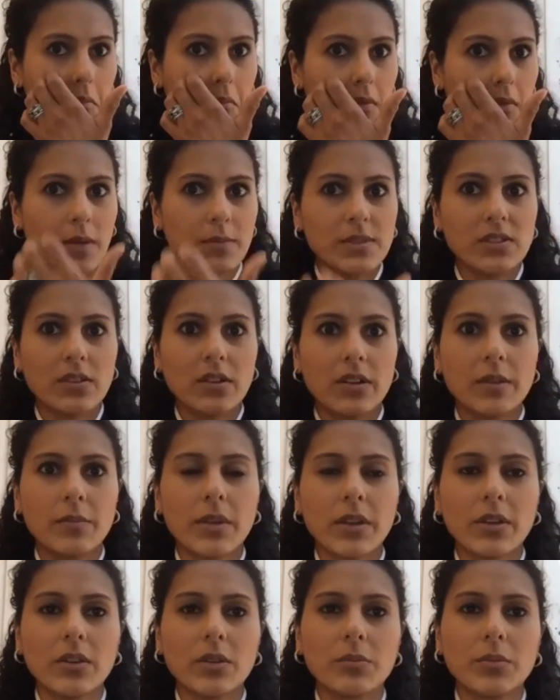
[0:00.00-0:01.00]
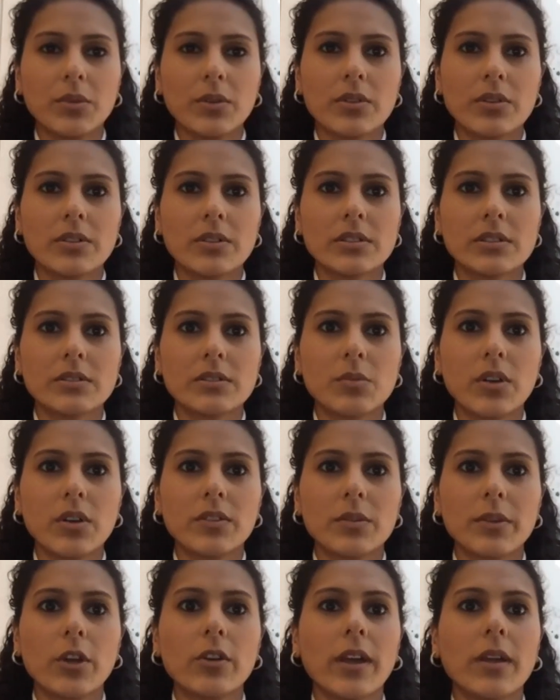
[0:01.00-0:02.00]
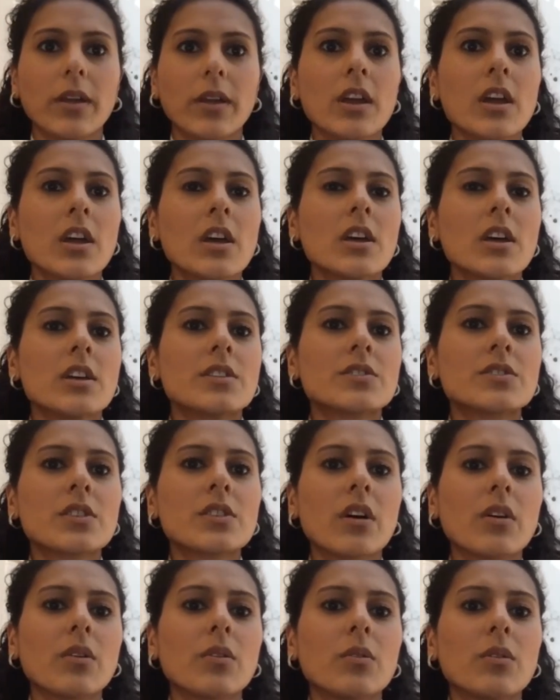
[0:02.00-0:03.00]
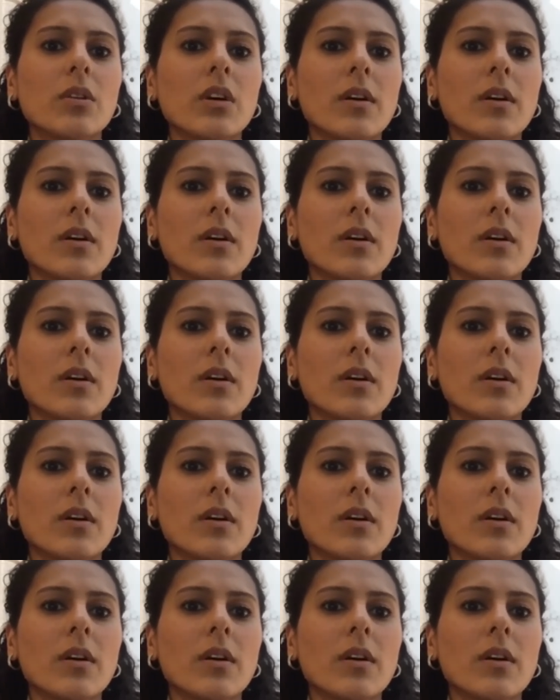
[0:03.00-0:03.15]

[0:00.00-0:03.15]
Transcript: I'm sorry, my computer is, okay. So